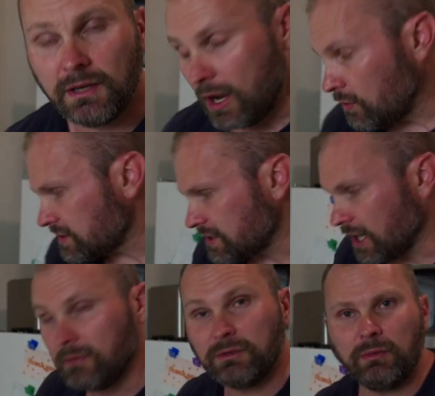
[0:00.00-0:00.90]
Now it's
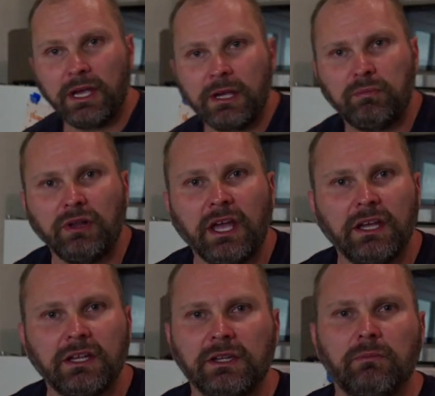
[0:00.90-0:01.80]
time to make a
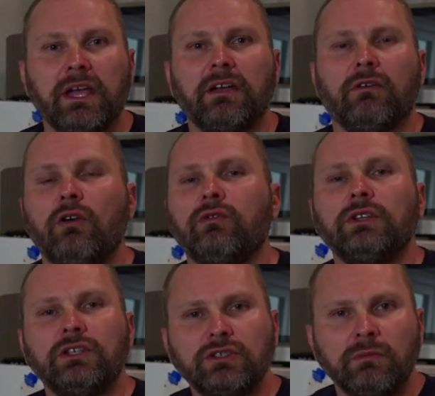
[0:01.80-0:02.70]
plate and to make an
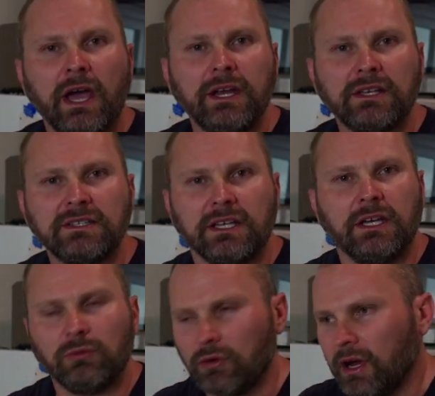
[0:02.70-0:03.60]
overly dramatic
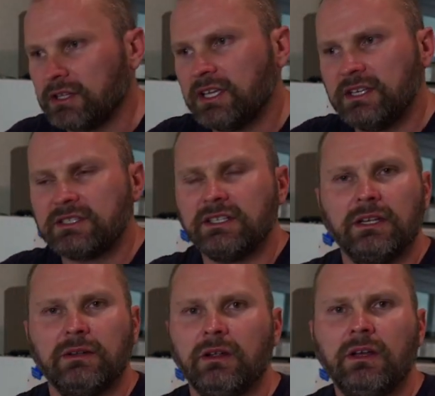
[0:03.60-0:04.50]
scene where I taste
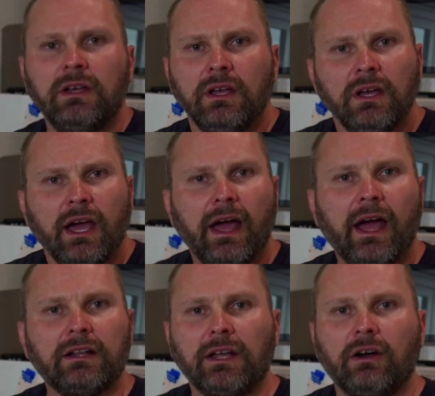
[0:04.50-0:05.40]
it and
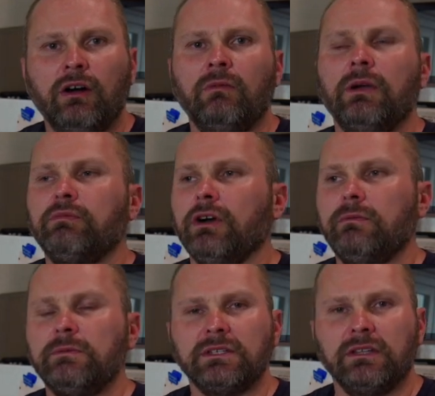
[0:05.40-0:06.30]
act like all my
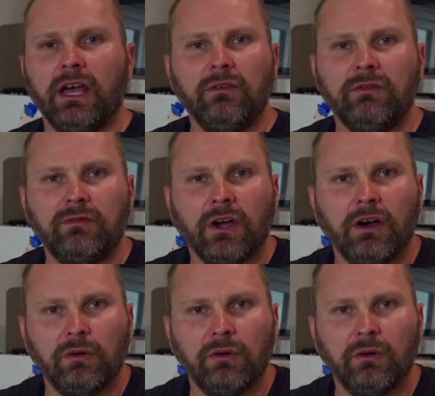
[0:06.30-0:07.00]
problems in life have gone